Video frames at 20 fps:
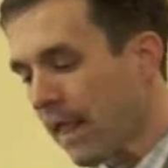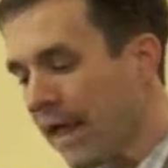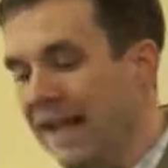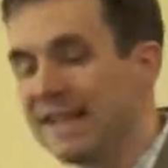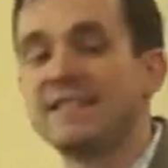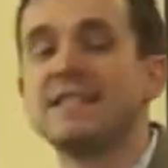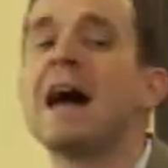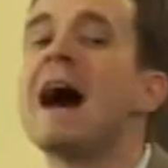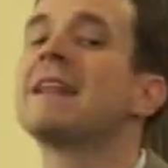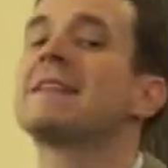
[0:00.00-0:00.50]

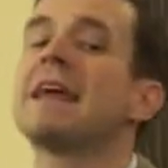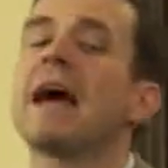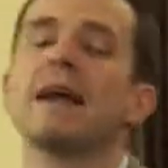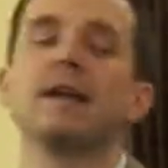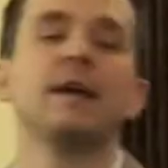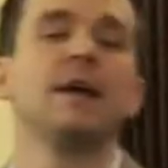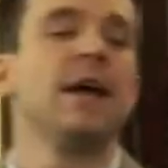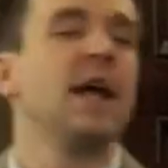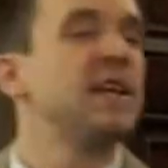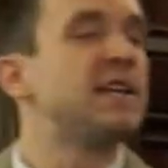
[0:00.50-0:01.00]
It's not
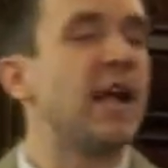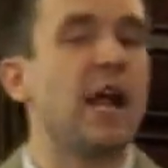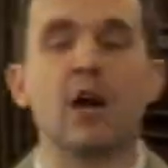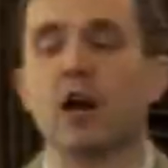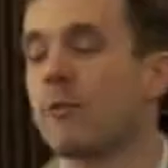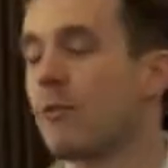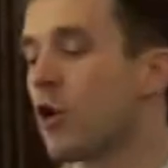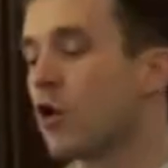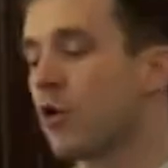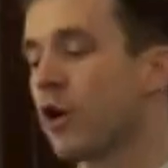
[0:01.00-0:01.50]
that
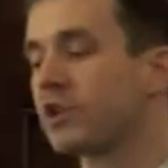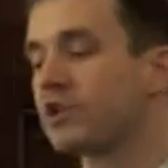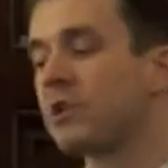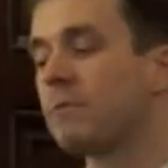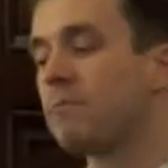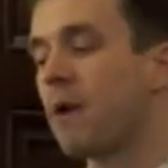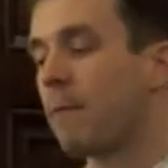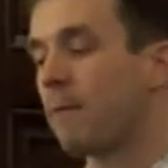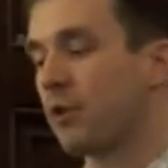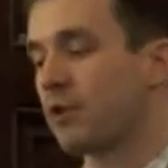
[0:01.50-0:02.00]
terrible
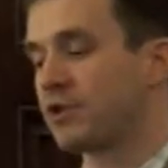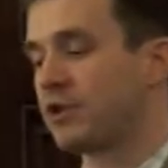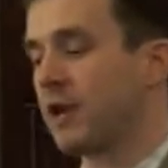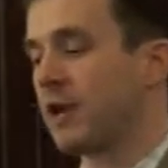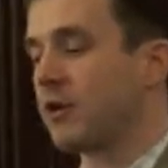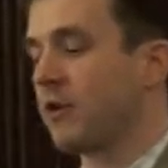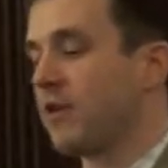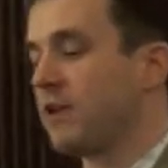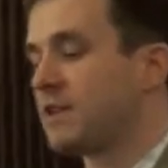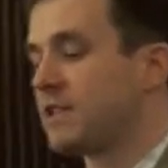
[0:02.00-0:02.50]
Christian bumper
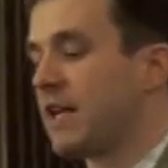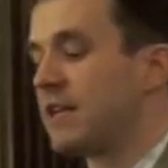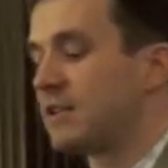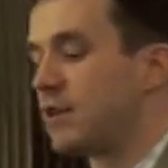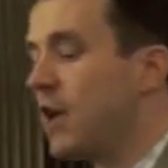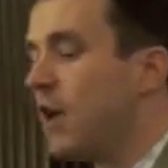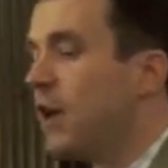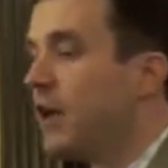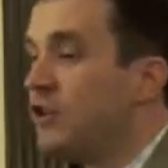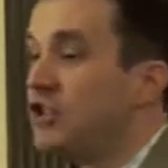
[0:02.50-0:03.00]
sticker that
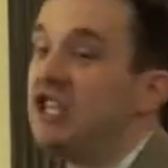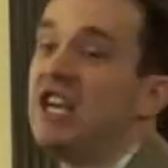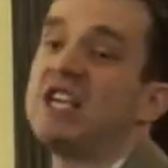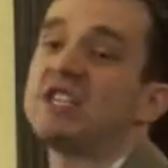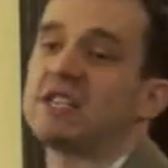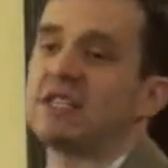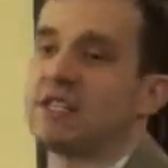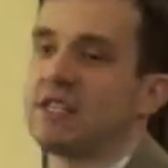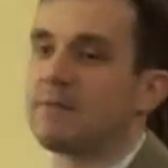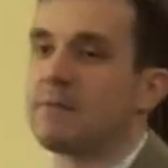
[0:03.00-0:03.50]
says,
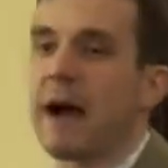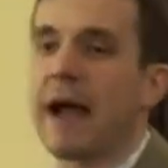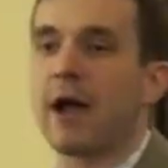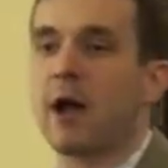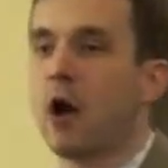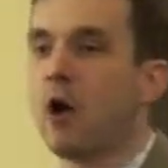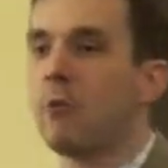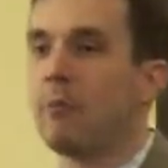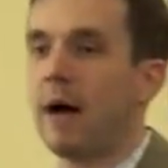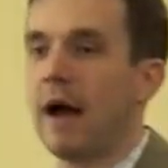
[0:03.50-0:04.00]
Jesus is my
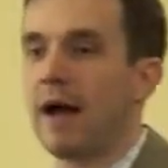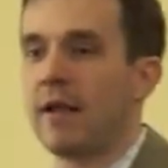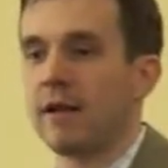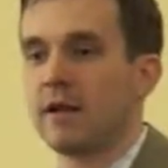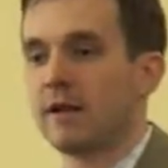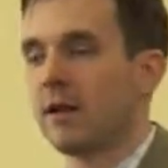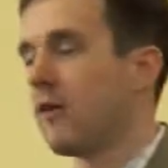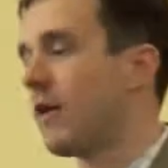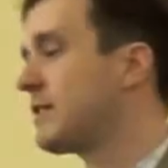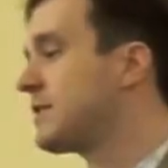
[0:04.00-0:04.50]

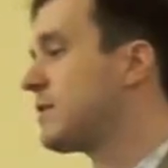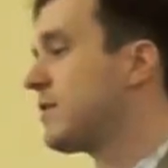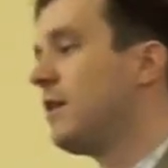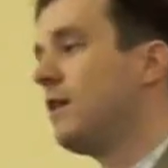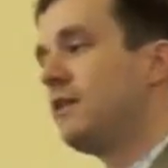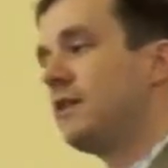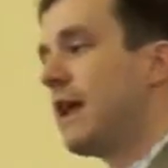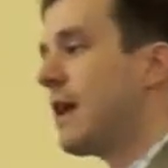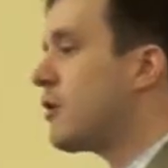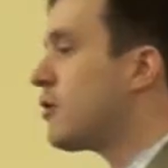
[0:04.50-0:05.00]
co-pilot. No,
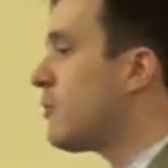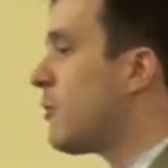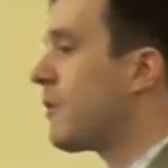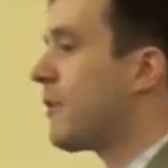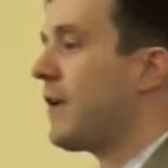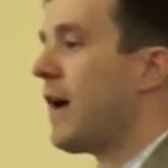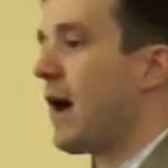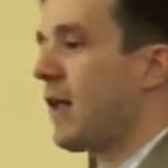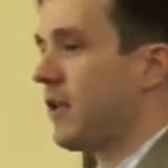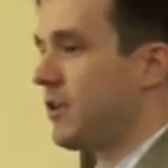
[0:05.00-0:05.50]
that's terrible
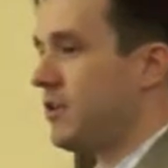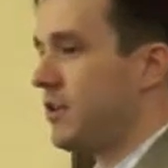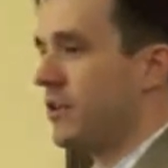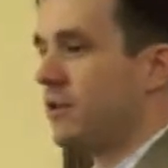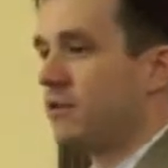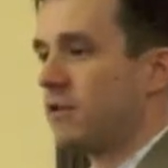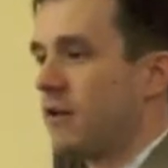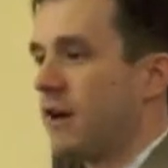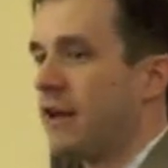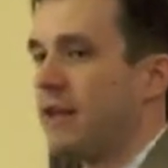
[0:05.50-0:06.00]
theology.
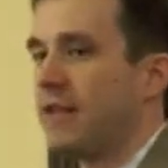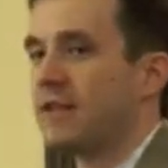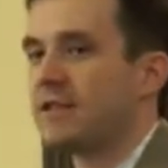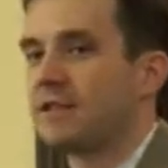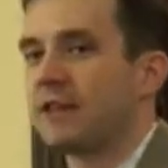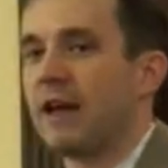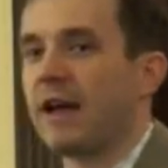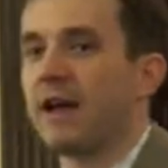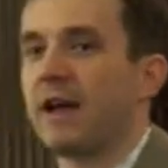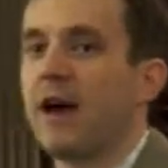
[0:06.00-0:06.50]
Right?
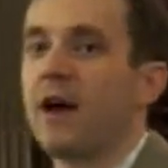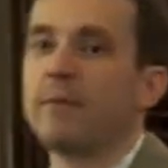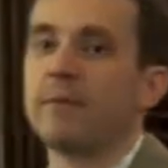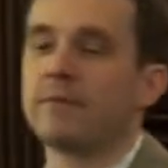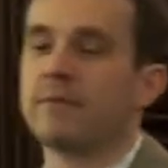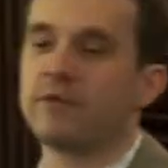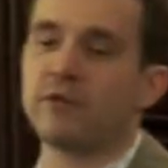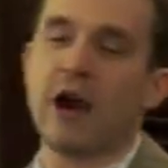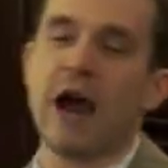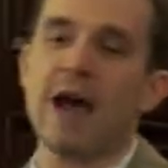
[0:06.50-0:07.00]
It's like,
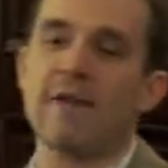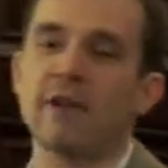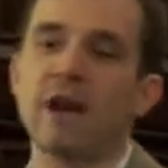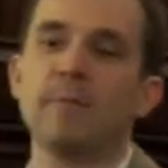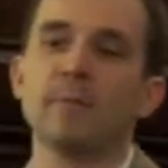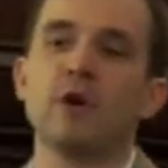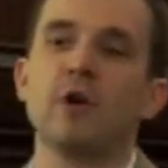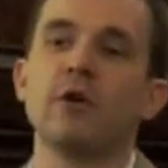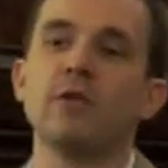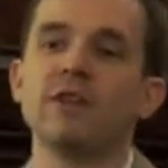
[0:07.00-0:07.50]
I'm
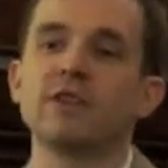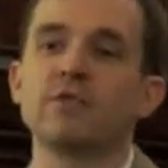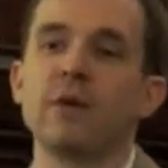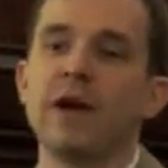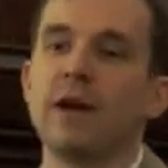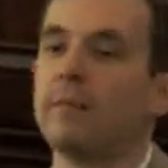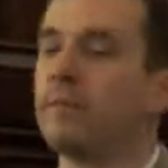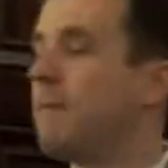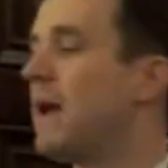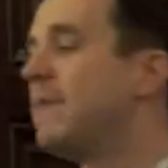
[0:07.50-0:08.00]
going this
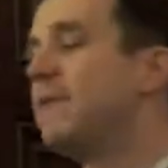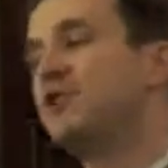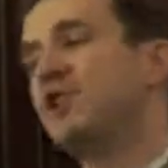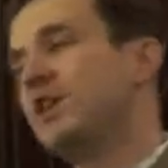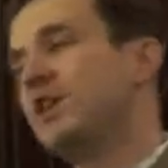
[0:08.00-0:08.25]
way. Maybe